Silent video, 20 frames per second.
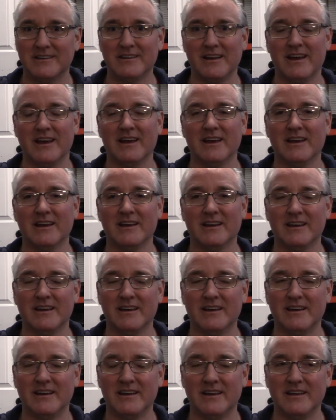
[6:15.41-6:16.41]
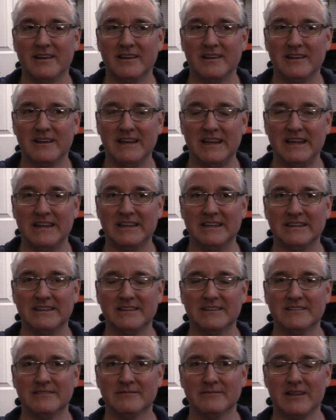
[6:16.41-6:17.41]
uh,
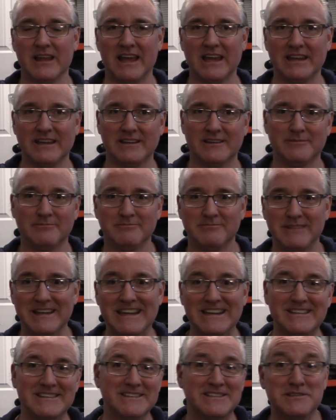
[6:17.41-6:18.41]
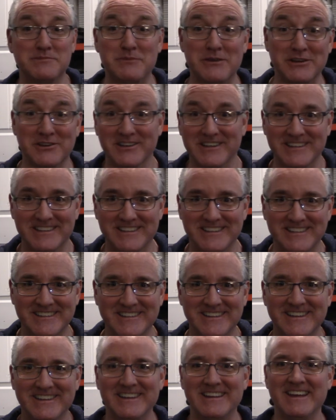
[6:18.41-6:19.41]
in like in spirit
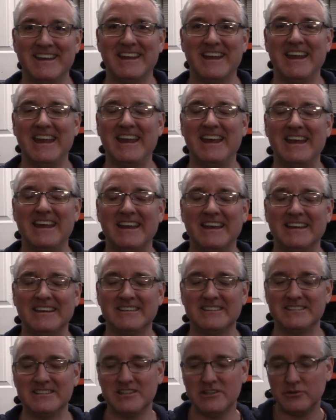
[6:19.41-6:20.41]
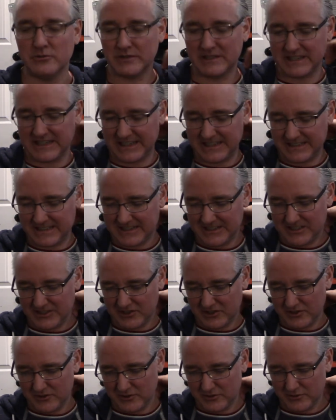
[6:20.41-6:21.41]
and you would need to
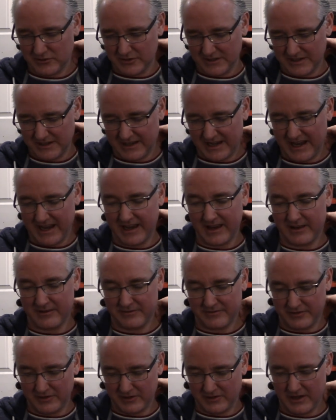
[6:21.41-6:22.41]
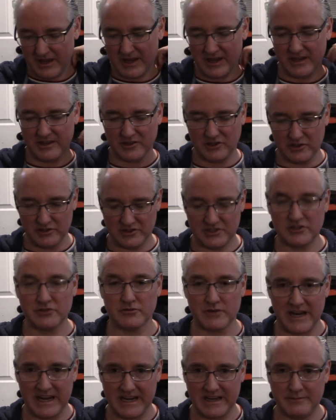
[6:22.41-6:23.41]
do uh, have uh, good
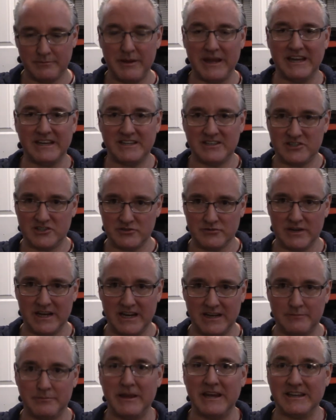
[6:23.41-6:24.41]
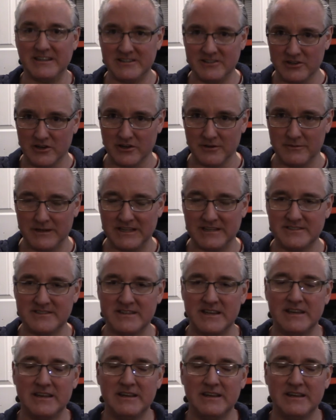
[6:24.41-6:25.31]
terrain, painted terrain, painted armies.